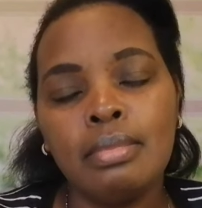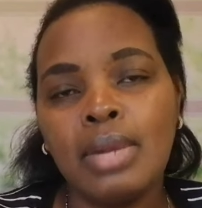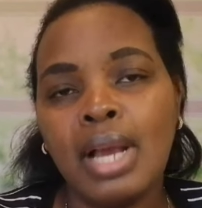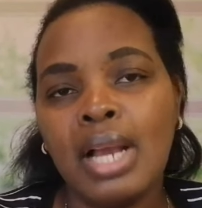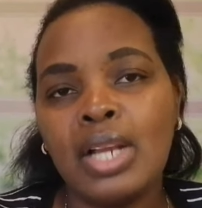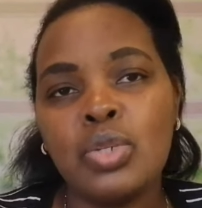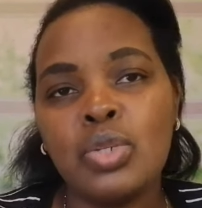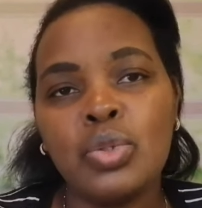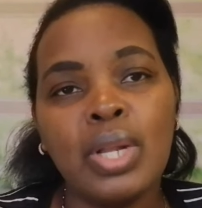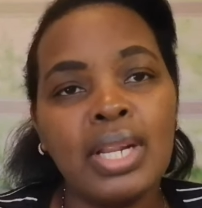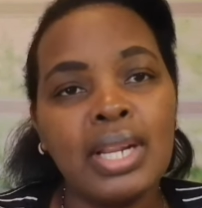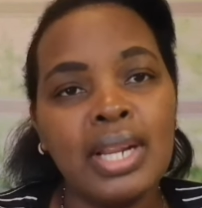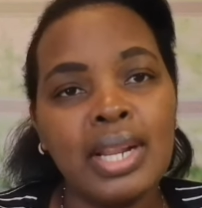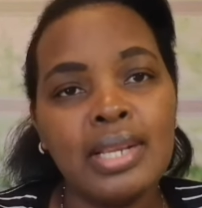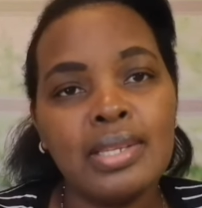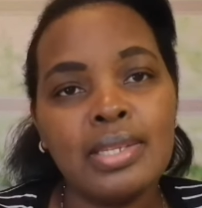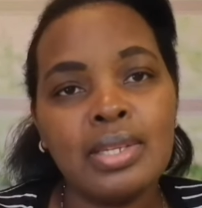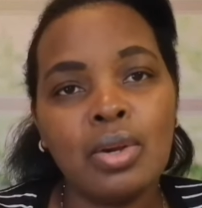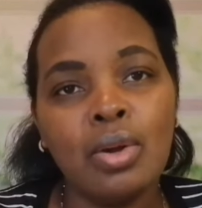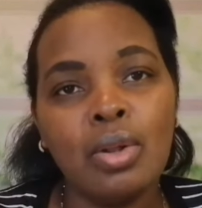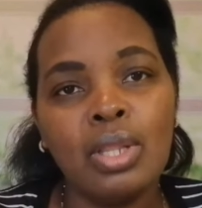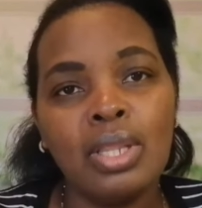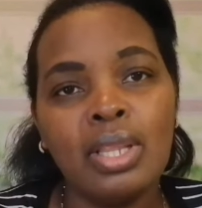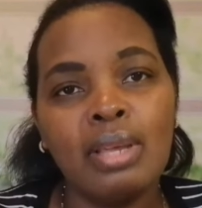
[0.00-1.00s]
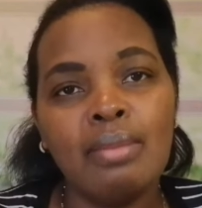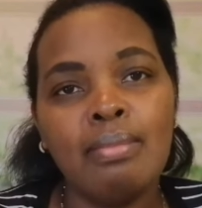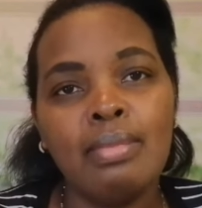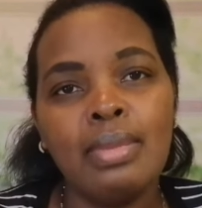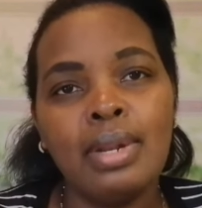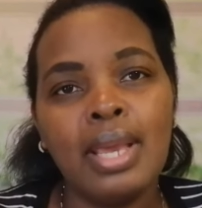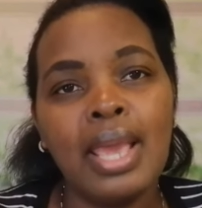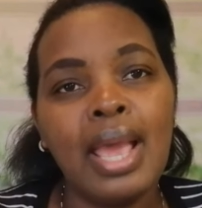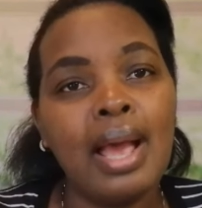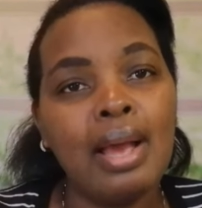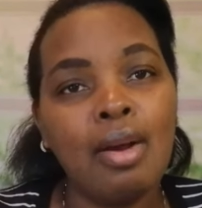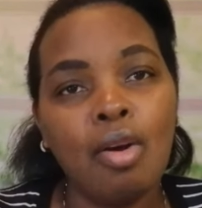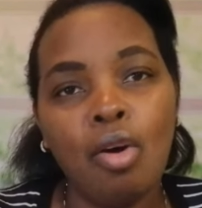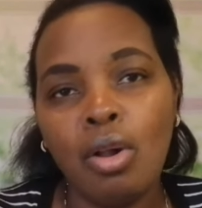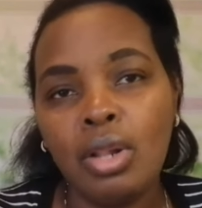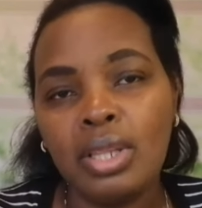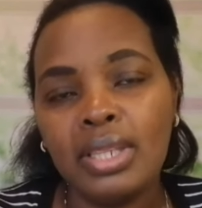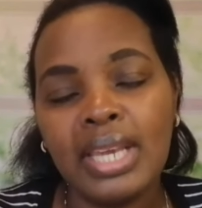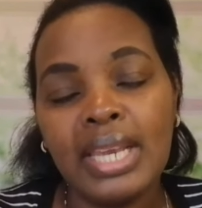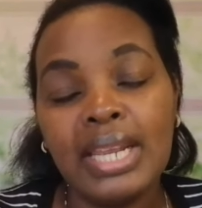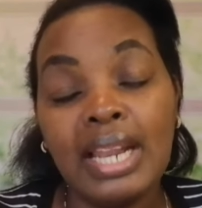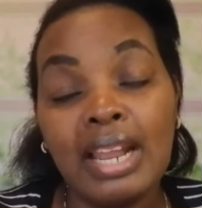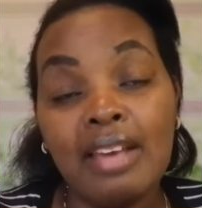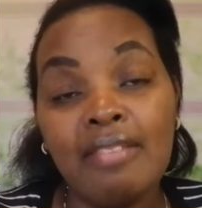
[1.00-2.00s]
actually let's call them, all
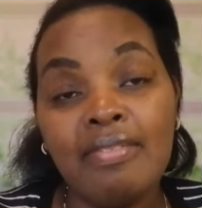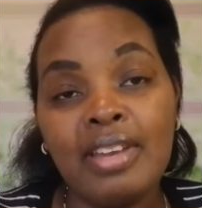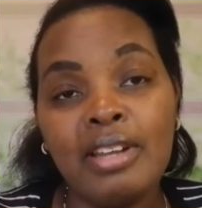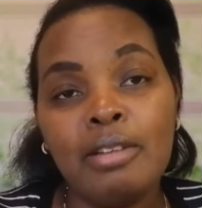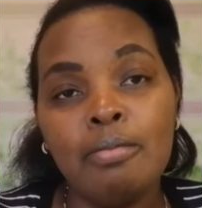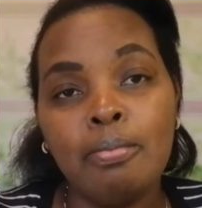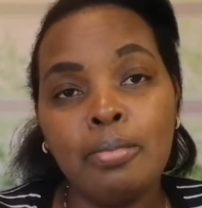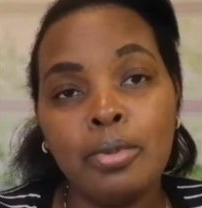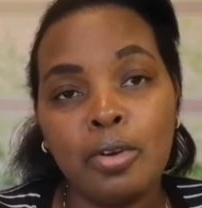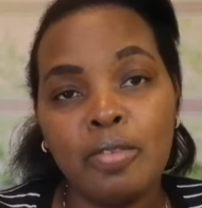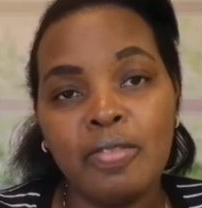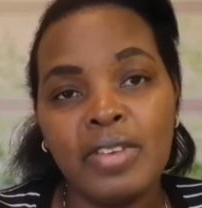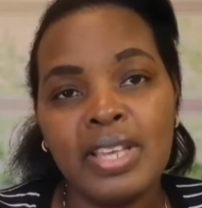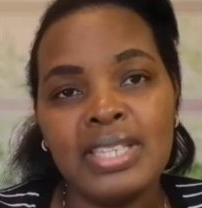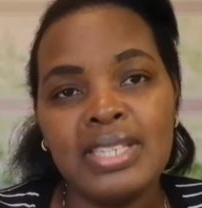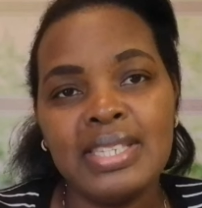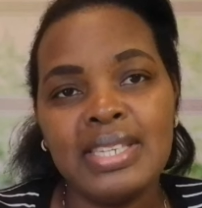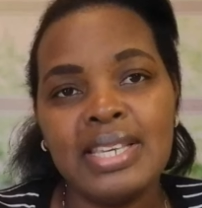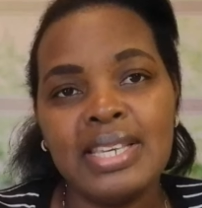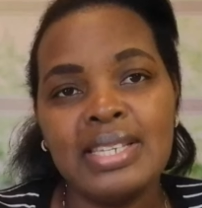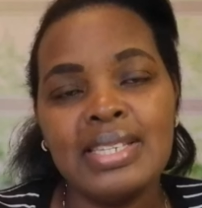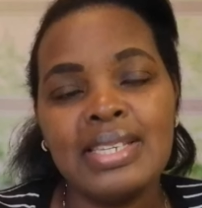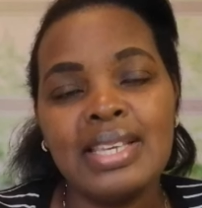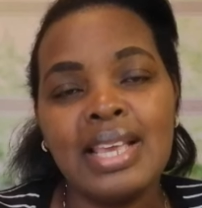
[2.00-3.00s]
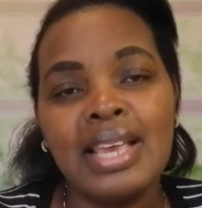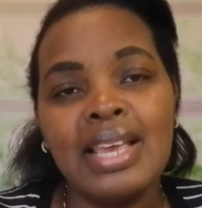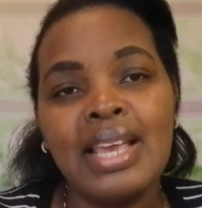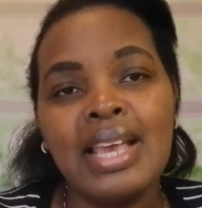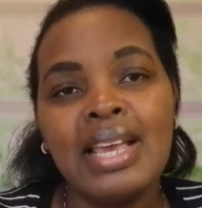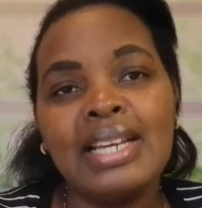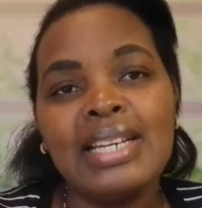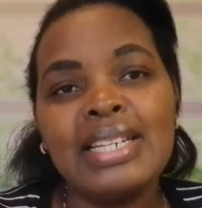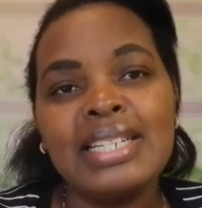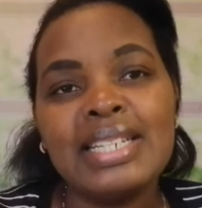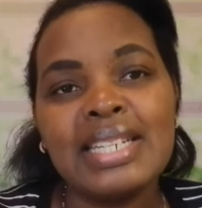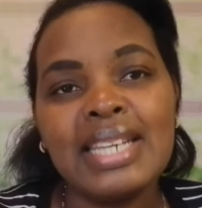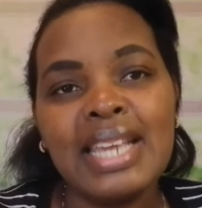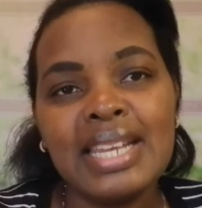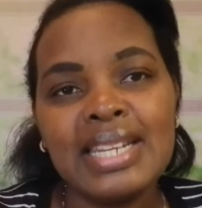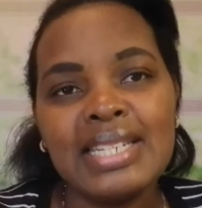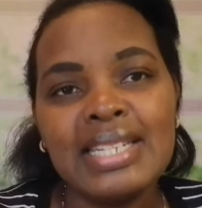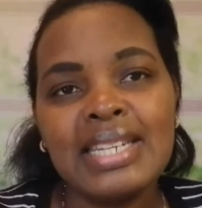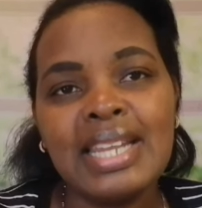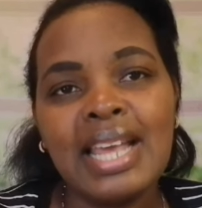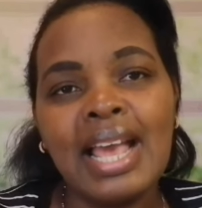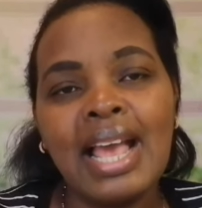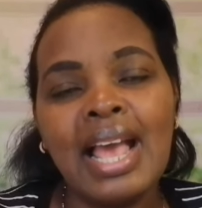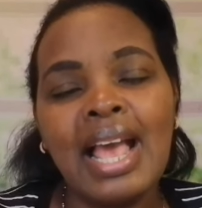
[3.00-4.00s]
the 11 provinces,
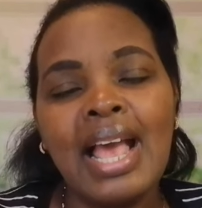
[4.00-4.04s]
create